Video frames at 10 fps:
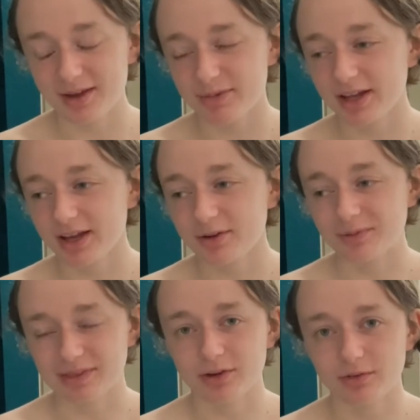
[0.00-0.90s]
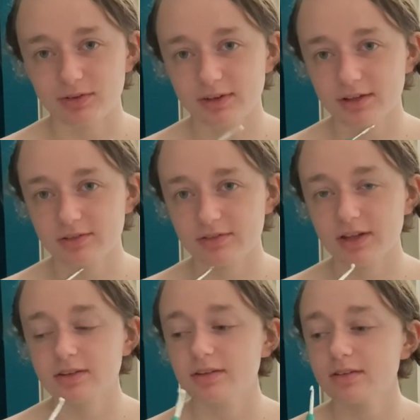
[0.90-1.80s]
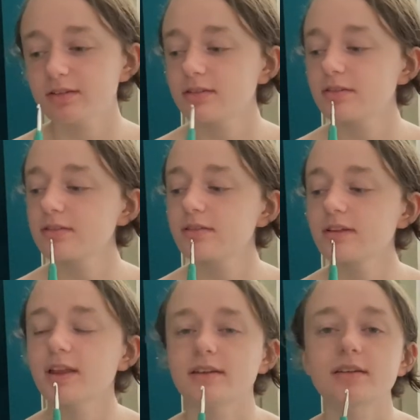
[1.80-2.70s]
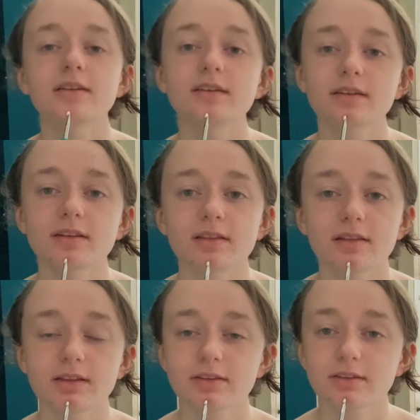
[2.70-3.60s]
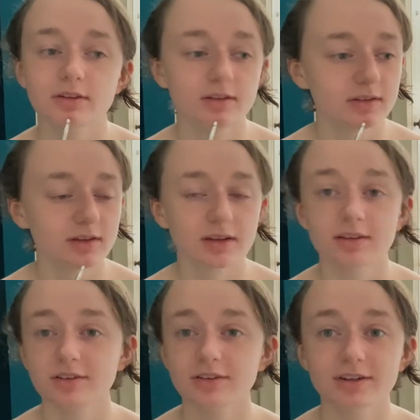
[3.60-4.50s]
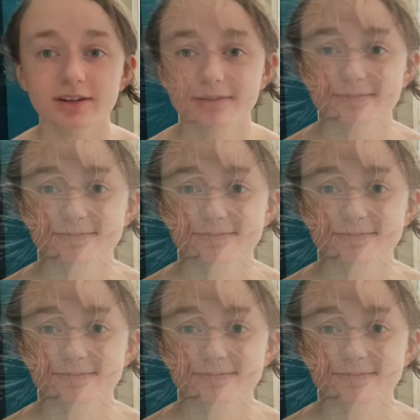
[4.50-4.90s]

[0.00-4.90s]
But I kind of want the oversized fit, and let's just get started.